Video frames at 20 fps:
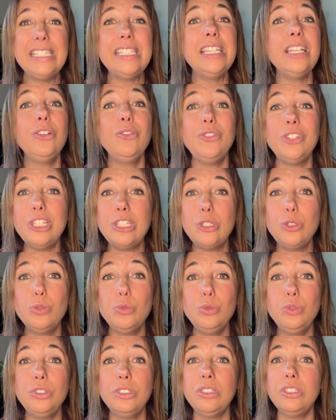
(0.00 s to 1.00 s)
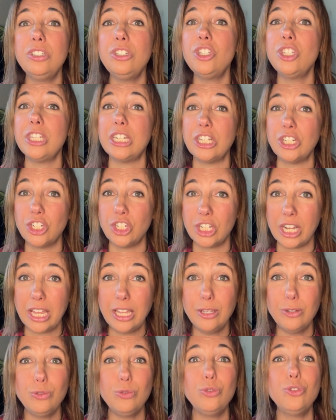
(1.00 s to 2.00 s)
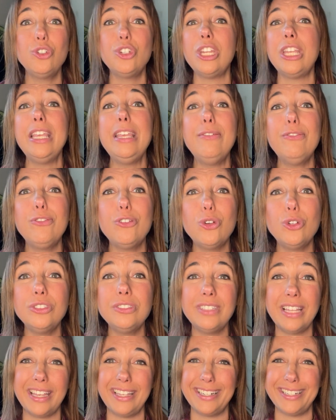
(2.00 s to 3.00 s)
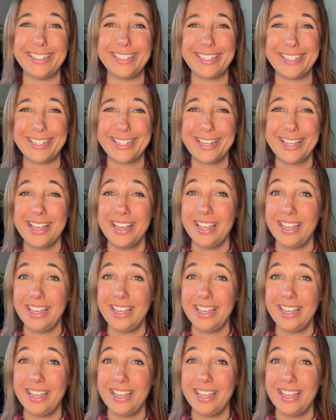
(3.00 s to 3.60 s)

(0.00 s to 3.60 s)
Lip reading: Serviço de Estrangeiros e Fronteiras.